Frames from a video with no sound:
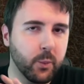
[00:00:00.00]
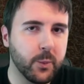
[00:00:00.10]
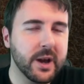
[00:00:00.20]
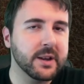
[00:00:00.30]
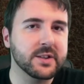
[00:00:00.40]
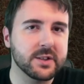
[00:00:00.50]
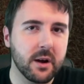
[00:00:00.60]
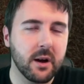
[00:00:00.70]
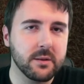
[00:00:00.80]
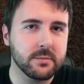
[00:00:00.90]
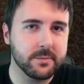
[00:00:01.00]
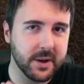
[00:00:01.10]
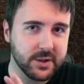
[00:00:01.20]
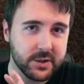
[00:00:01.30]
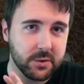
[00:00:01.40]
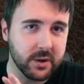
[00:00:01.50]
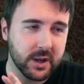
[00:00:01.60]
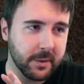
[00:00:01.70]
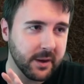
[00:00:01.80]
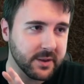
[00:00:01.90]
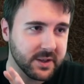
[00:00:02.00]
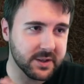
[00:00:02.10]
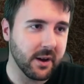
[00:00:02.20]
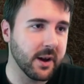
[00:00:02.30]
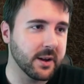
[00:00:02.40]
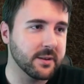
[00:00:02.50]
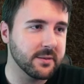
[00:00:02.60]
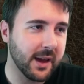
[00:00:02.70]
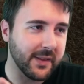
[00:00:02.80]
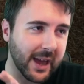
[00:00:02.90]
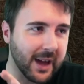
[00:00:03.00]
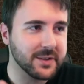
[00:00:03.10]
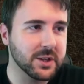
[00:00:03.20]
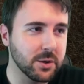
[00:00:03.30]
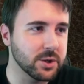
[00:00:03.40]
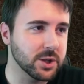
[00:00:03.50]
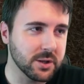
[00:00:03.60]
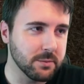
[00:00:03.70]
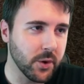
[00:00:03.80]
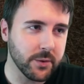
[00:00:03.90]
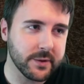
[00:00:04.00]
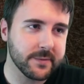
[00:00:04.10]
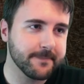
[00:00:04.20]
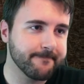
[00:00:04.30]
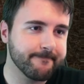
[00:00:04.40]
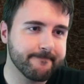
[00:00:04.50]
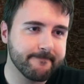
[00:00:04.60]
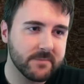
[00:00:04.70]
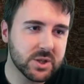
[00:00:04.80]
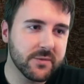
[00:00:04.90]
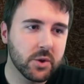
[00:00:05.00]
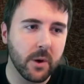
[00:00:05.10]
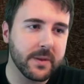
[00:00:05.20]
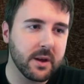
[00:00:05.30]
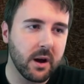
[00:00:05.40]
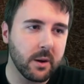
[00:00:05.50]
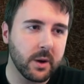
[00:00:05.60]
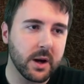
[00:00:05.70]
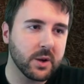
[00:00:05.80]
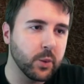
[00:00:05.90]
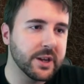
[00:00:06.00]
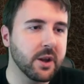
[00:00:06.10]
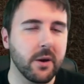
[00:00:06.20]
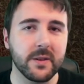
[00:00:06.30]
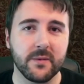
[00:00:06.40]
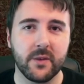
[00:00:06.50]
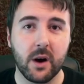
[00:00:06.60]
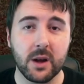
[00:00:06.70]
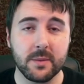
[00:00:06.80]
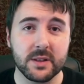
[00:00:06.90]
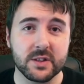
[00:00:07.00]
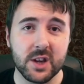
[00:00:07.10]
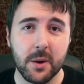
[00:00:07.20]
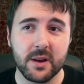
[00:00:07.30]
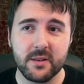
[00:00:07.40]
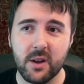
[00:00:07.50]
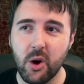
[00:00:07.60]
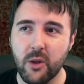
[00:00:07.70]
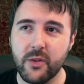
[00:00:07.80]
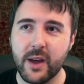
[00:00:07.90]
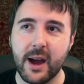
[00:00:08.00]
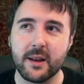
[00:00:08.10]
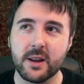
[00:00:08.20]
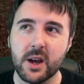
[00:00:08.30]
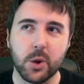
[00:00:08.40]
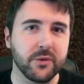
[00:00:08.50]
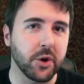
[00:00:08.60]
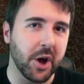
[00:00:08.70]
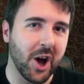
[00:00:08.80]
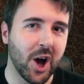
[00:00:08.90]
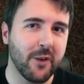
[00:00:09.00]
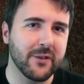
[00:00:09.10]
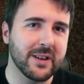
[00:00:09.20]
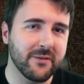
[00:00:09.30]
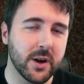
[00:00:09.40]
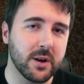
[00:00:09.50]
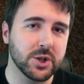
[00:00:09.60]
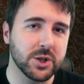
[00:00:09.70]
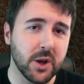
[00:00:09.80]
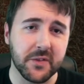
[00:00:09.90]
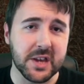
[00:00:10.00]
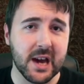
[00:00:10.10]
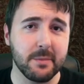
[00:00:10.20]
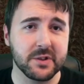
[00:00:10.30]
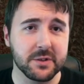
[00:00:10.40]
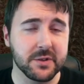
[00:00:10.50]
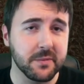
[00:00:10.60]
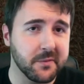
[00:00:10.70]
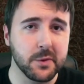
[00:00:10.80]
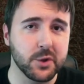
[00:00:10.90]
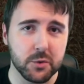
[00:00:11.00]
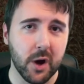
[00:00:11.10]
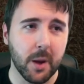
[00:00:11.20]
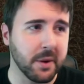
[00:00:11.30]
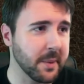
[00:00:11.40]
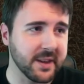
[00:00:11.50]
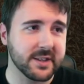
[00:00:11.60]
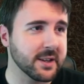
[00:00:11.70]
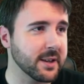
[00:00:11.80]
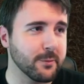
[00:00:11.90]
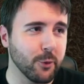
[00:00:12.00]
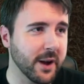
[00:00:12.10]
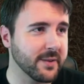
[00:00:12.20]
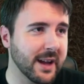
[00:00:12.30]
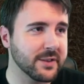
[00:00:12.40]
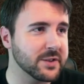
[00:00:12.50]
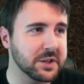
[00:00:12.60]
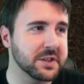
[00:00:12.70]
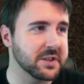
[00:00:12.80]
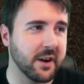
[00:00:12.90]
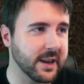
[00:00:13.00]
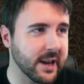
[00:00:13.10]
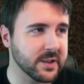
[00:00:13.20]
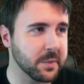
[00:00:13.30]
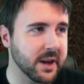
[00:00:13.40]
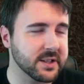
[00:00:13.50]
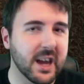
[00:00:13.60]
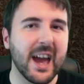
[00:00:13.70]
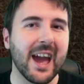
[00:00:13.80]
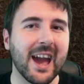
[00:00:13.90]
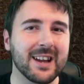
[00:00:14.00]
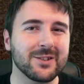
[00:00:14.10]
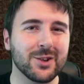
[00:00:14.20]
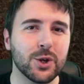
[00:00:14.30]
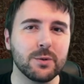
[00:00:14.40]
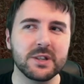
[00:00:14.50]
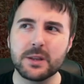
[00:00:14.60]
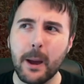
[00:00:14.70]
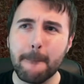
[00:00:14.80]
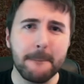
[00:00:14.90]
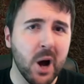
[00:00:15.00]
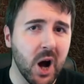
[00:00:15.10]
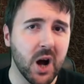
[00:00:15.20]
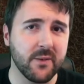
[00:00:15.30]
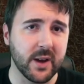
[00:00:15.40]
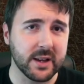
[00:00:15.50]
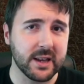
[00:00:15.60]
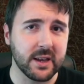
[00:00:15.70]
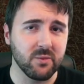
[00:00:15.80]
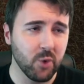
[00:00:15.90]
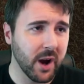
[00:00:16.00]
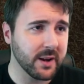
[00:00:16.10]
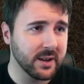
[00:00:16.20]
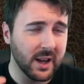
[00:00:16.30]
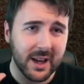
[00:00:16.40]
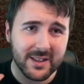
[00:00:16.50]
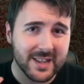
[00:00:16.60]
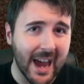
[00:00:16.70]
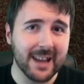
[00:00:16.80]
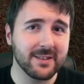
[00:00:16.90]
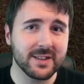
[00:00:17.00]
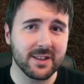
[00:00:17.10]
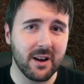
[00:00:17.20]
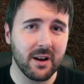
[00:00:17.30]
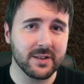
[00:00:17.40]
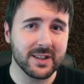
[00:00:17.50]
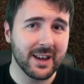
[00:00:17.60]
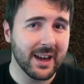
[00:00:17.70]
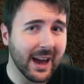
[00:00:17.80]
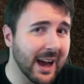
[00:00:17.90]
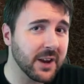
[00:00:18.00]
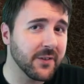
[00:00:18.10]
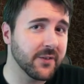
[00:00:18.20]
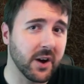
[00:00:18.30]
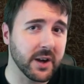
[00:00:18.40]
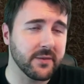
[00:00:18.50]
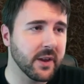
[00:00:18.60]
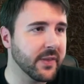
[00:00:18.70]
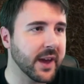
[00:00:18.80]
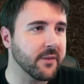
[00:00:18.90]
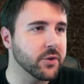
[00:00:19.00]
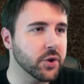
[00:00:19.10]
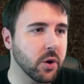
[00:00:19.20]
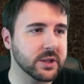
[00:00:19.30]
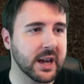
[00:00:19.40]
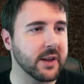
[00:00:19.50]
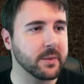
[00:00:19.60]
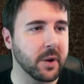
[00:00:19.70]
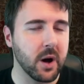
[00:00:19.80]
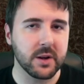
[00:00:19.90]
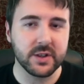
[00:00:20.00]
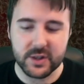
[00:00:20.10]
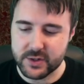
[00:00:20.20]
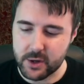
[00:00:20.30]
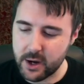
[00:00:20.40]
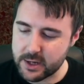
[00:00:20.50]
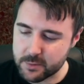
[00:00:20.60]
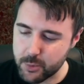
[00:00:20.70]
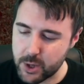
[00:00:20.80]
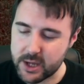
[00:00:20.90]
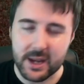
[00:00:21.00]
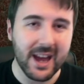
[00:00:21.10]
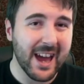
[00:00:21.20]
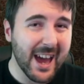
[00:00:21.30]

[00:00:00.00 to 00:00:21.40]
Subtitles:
We're going to start by just talking about the design and the execution of the models. You've got the artwork. We know the vibe. It's going on that. We've got a halfling version of the Amazons from Futurama, basically. Right, that's the design aspect. Executed perfectly, right? 10 stars out of 5. They have knocked it out of the park. The design is brilliant.